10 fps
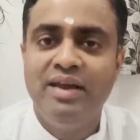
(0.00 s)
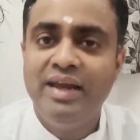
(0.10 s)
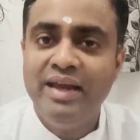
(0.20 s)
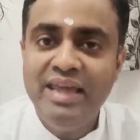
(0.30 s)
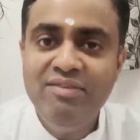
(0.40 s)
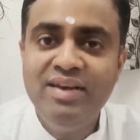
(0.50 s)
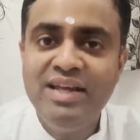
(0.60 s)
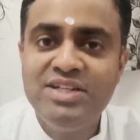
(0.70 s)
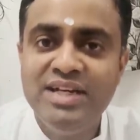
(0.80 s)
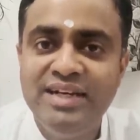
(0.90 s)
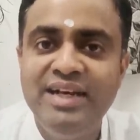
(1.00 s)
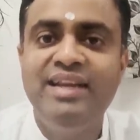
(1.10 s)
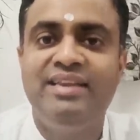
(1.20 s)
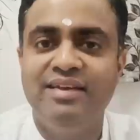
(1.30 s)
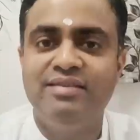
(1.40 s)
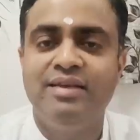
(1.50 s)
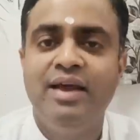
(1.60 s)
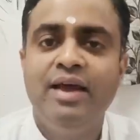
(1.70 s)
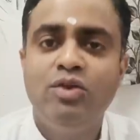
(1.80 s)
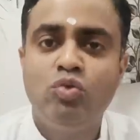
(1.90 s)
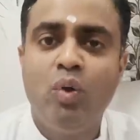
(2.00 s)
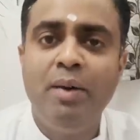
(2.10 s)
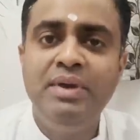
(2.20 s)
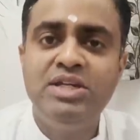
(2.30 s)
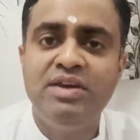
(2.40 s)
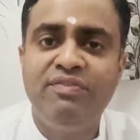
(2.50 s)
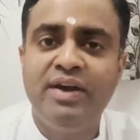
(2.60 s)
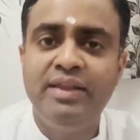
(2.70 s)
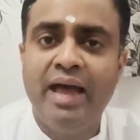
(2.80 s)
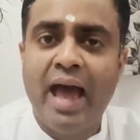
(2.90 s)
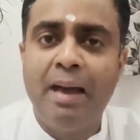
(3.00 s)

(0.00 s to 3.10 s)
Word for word: And even as she did this, Swami shifted the